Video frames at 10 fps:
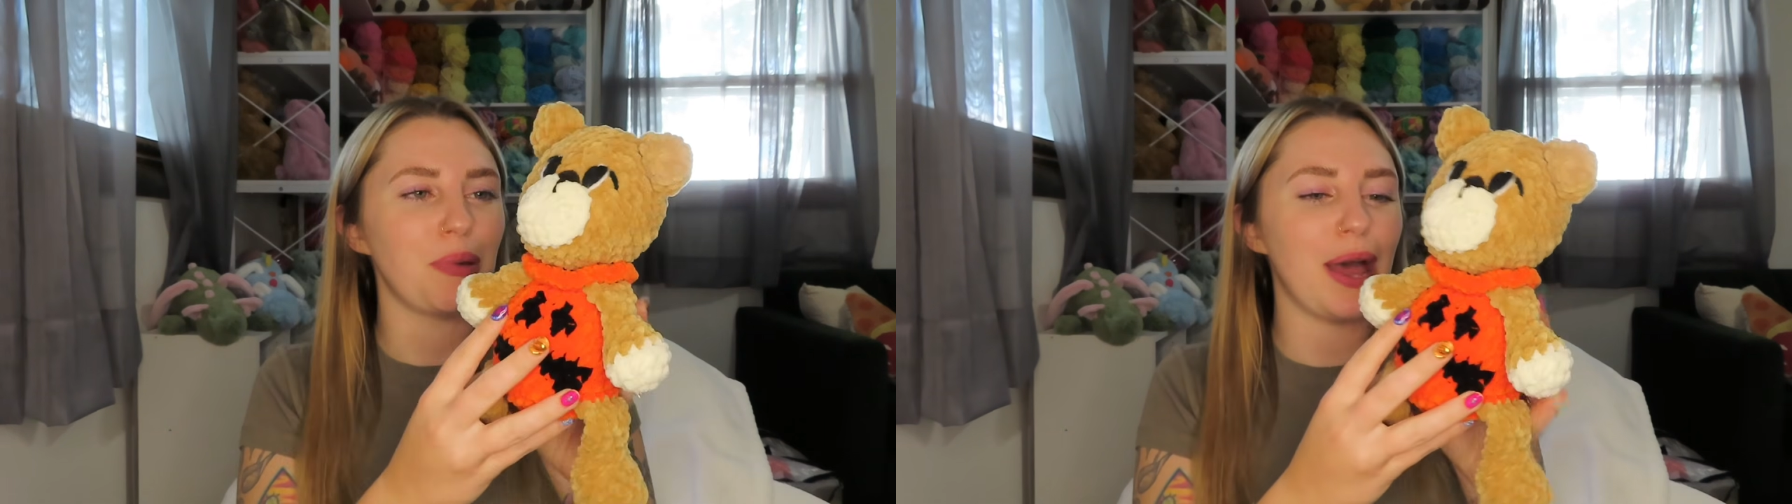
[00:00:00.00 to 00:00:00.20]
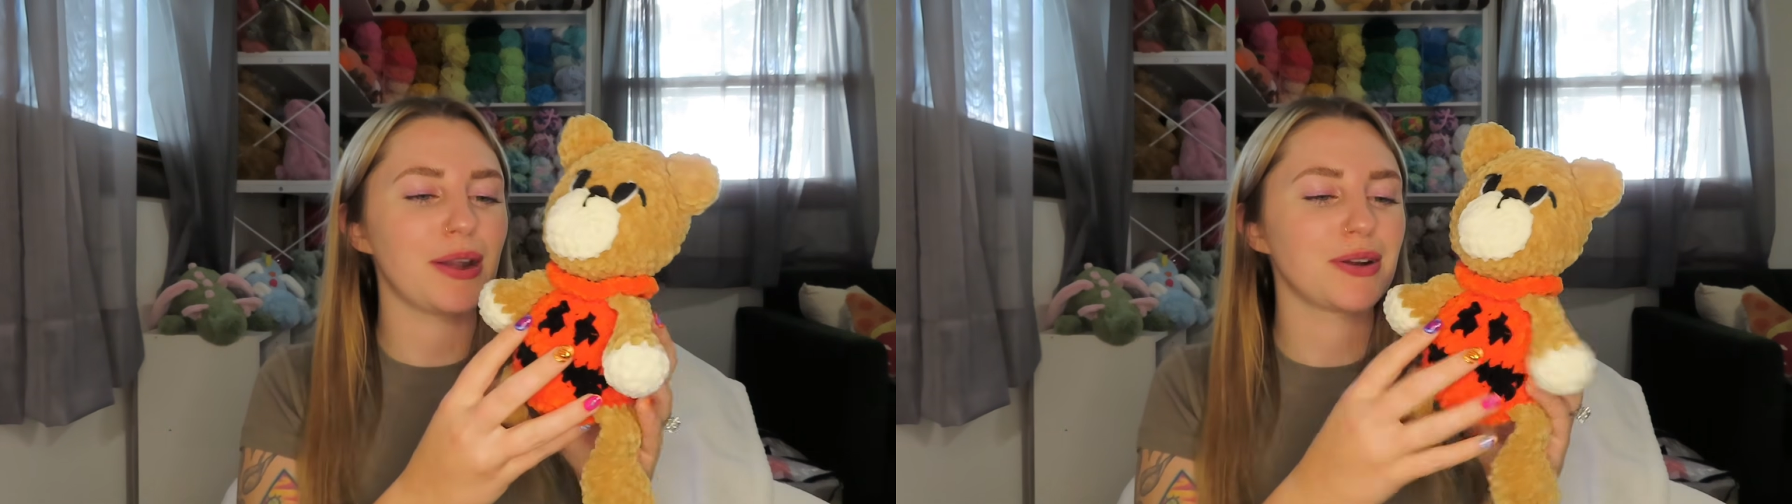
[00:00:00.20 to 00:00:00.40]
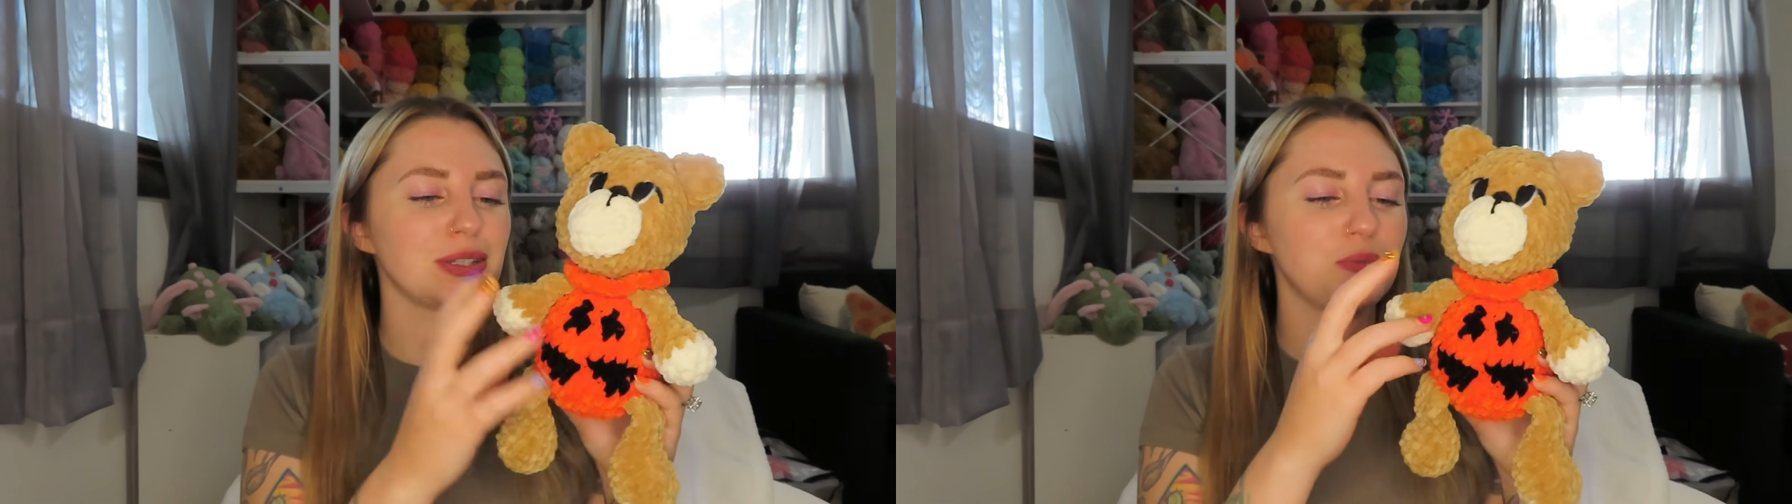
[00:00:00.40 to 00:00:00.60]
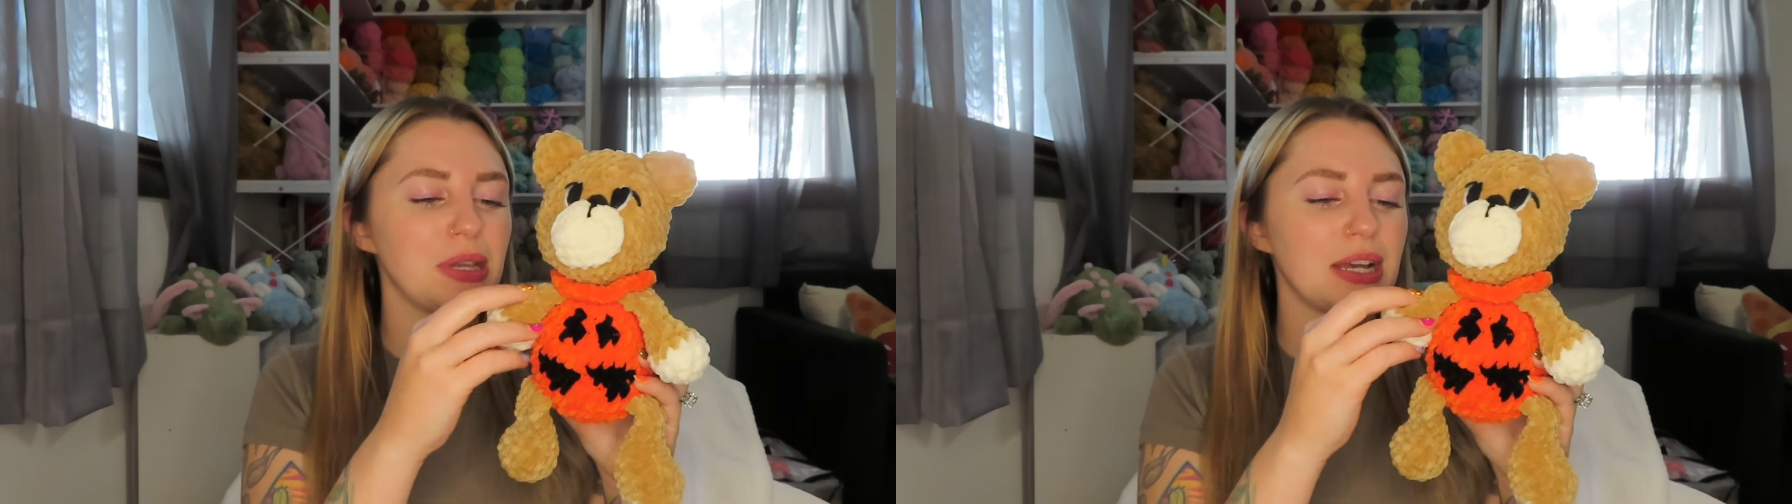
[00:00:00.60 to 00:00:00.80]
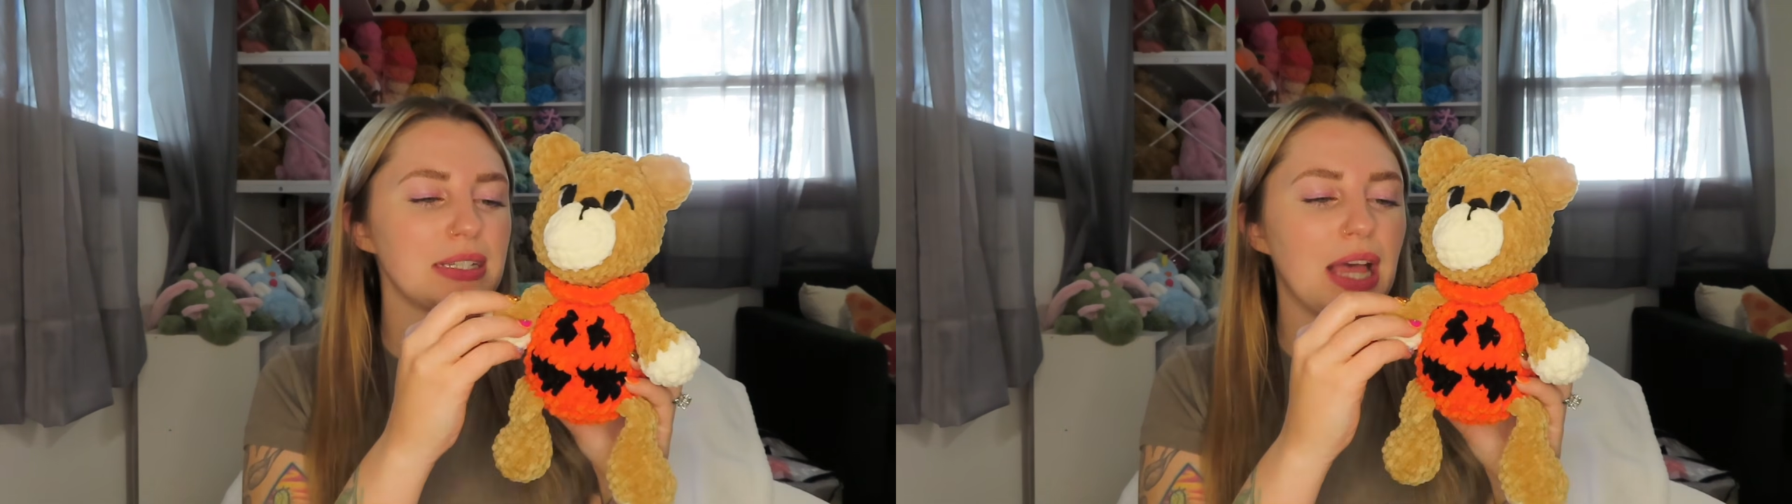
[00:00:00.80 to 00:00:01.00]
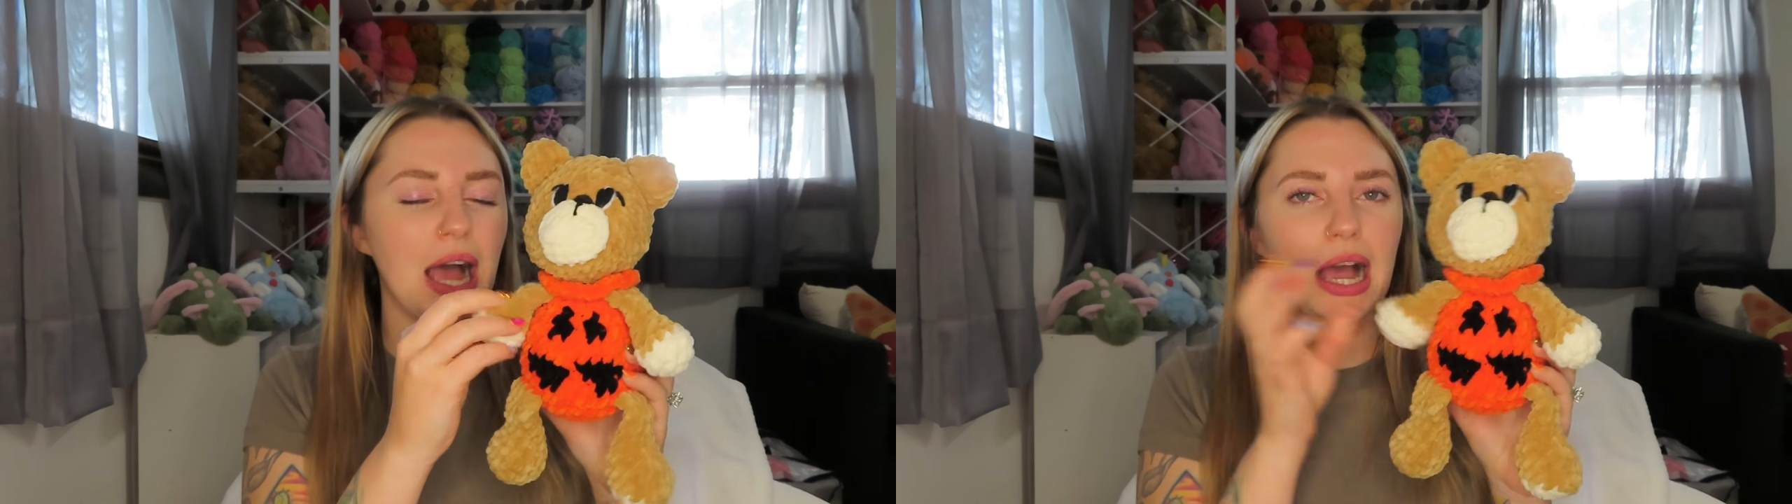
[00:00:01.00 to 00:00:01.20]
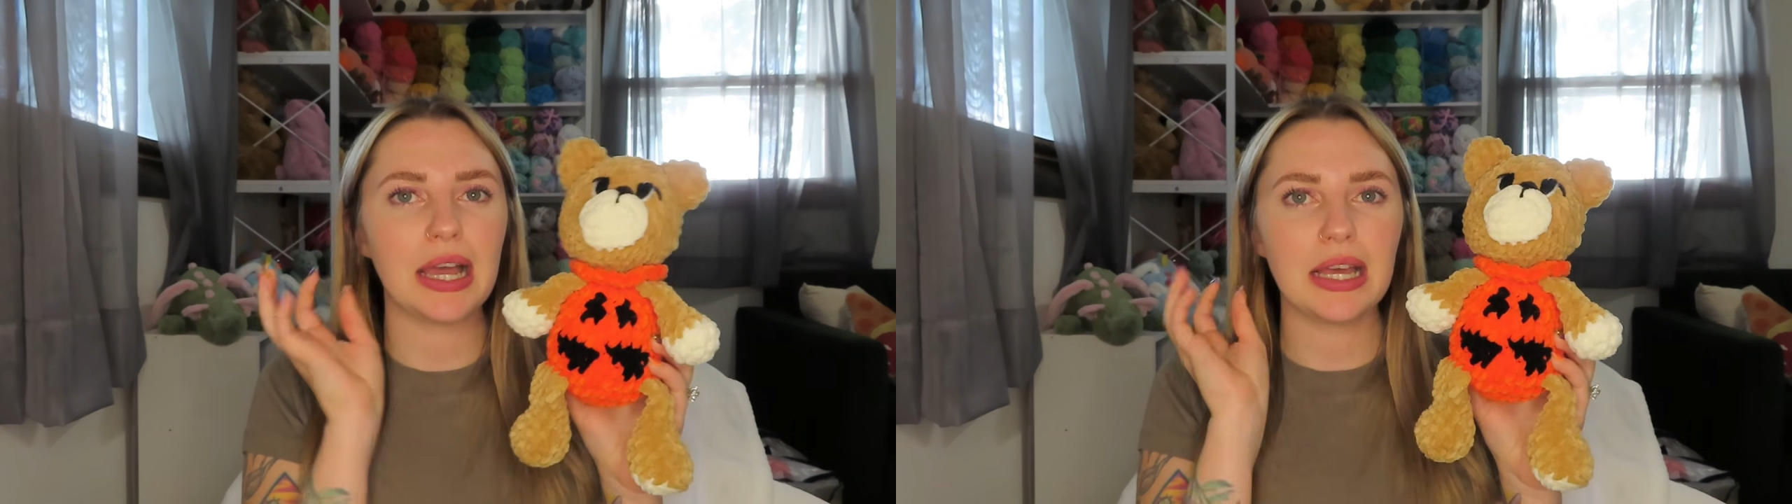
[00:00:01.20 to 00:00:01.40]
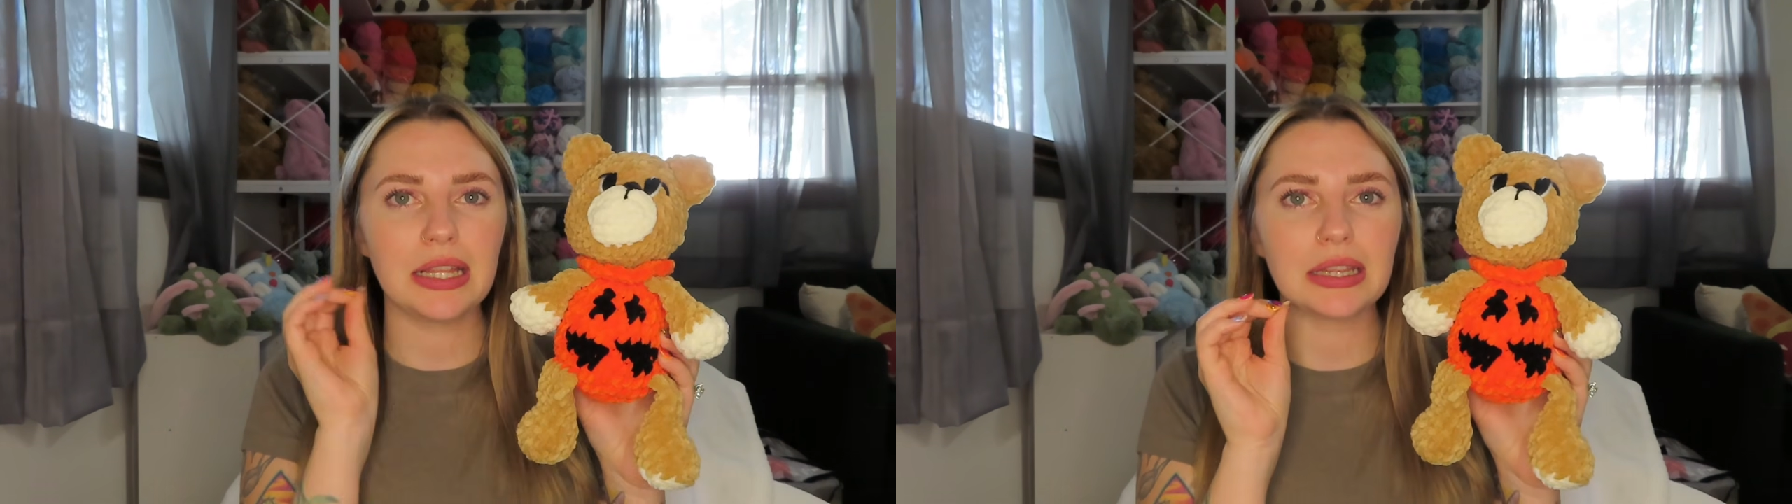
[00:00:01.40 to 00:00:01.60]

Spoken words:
patterns because I